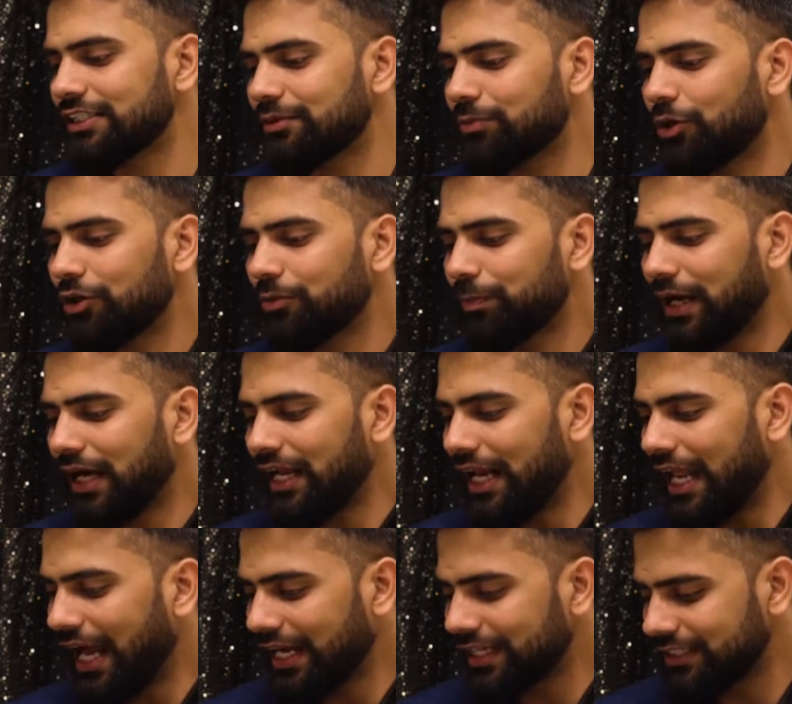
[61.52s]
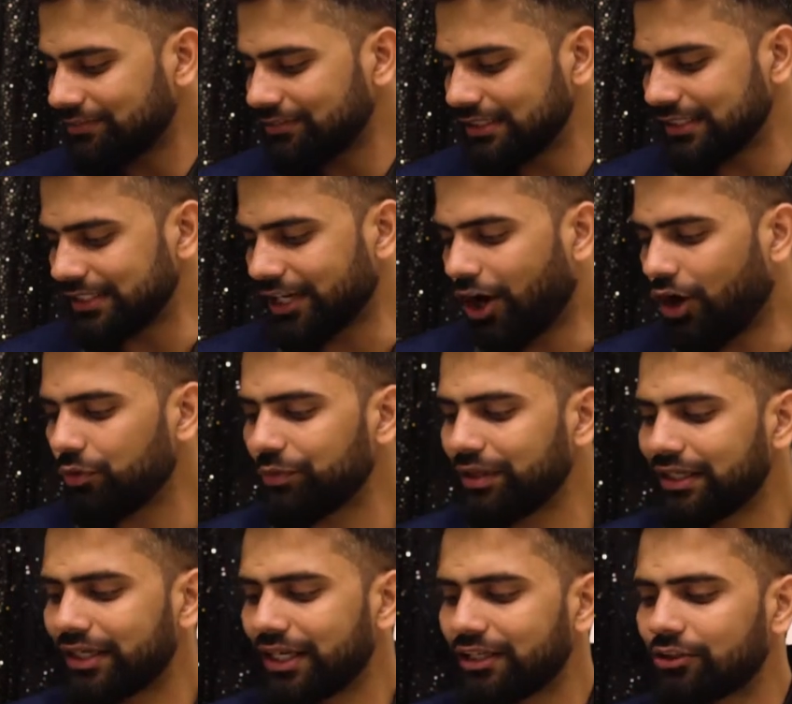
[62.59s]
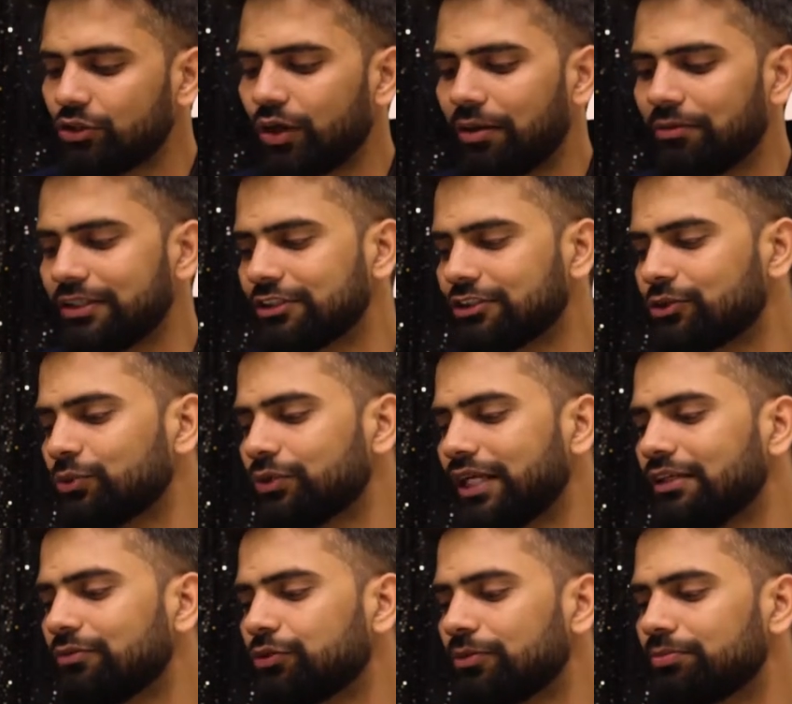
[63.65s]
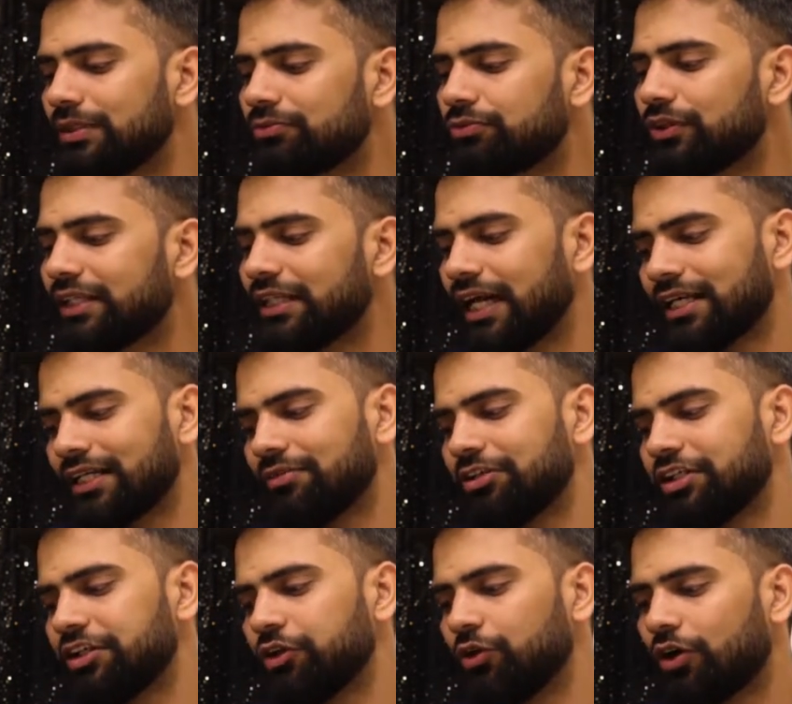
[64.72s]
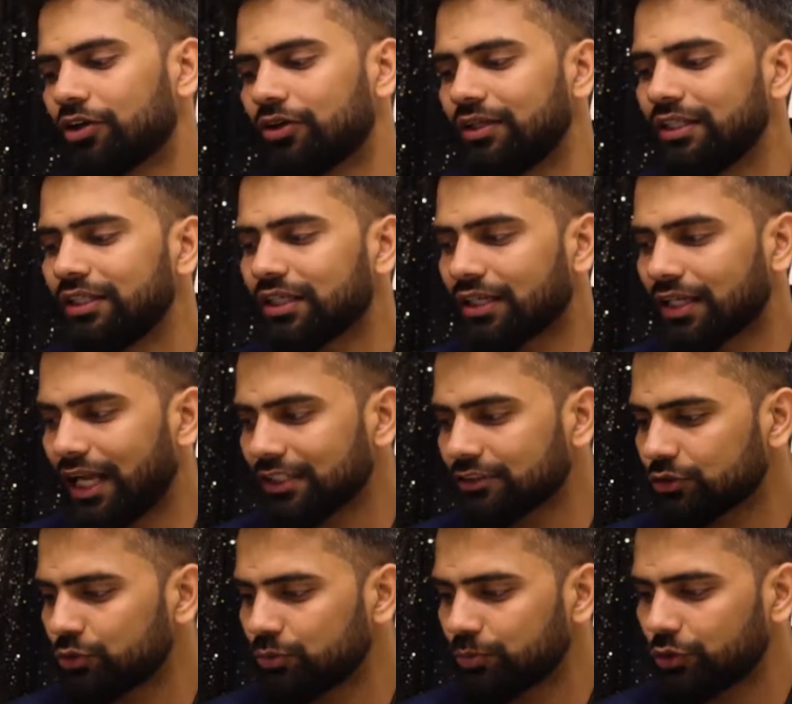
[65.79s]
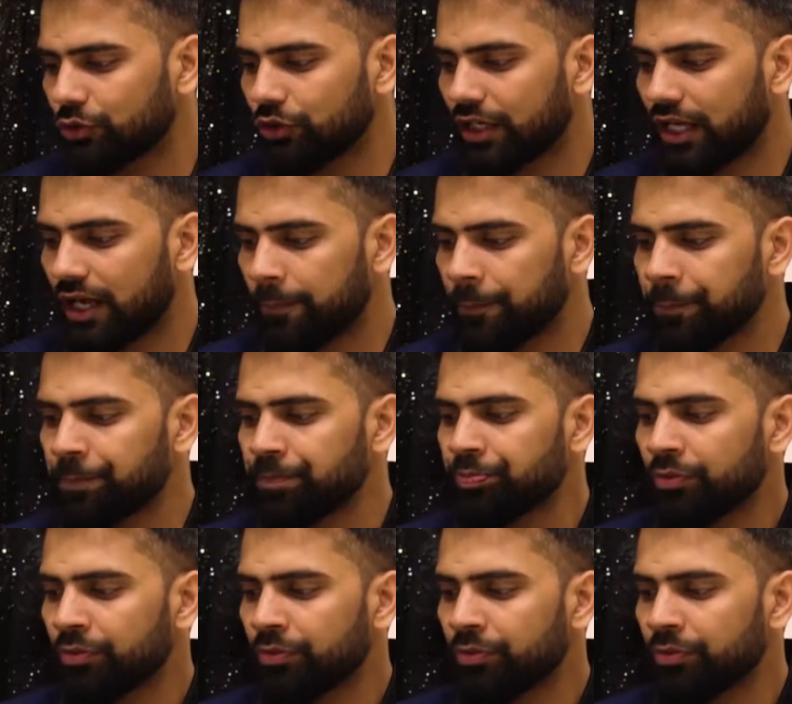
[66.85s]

here is about PAHAL activity, how we take through our student from different activity, not only the classroom program.